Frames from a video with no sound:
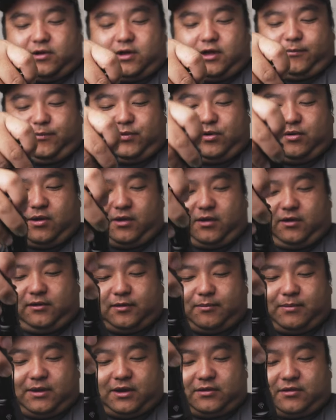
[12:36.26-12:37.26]
up you are,
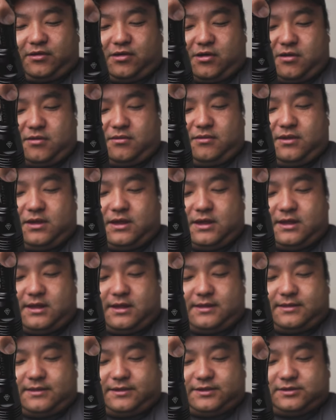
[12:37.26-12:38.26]
the bigger the cone,
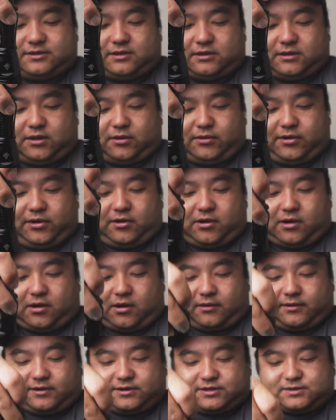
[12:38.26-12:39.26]
the lower you
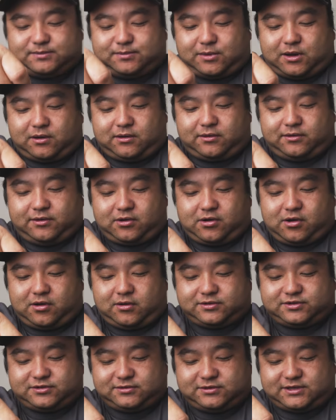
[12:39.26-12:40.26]
are, the smaller the
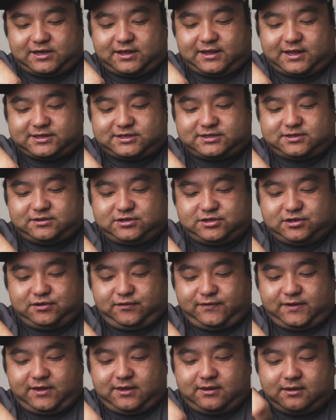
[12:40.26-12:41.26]
cone. So say that's
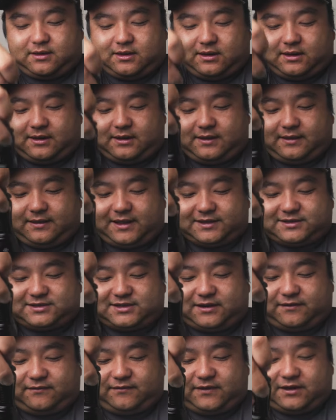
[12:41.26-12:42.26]
2 feet, that's
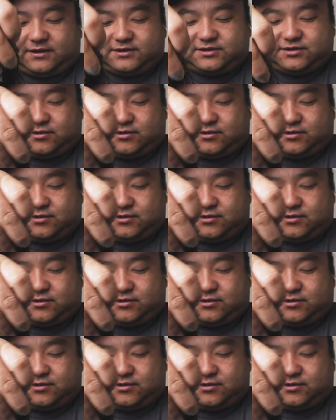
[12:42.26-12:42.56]
10 feet.